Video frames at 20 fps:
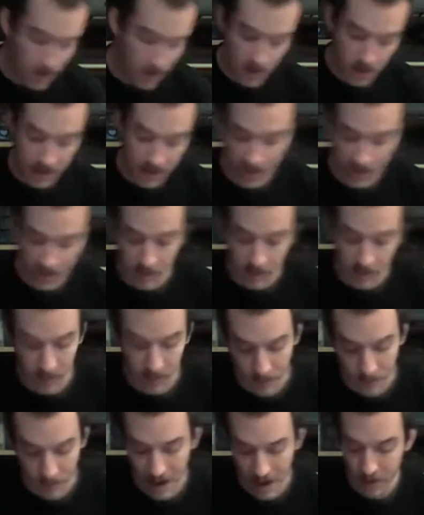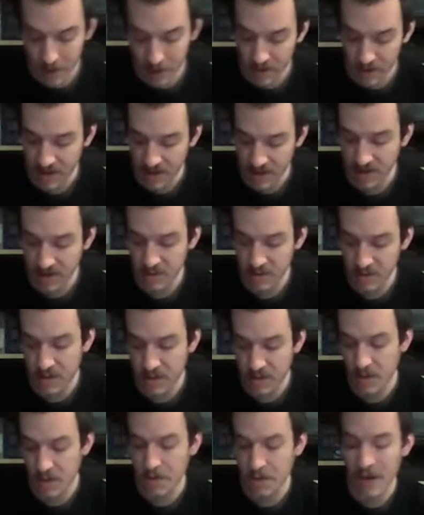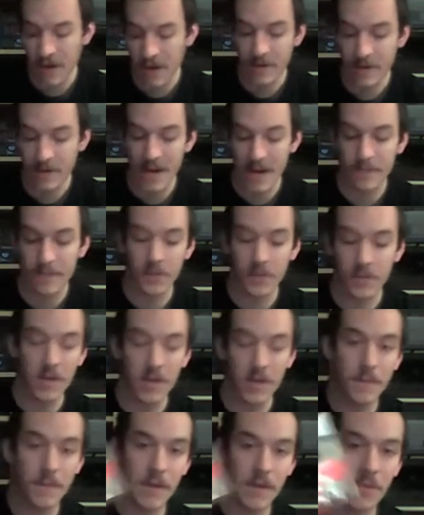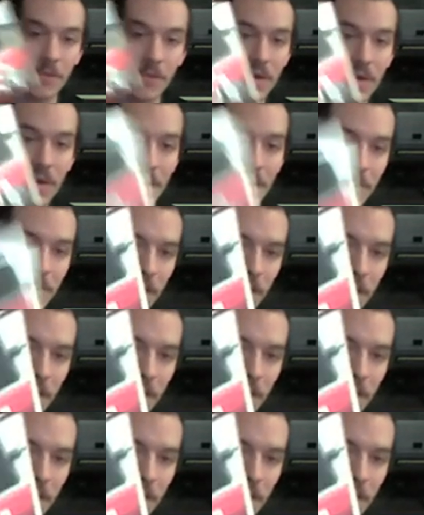didn't come with a power thing, so power adapter. So I had to pick one up. It was like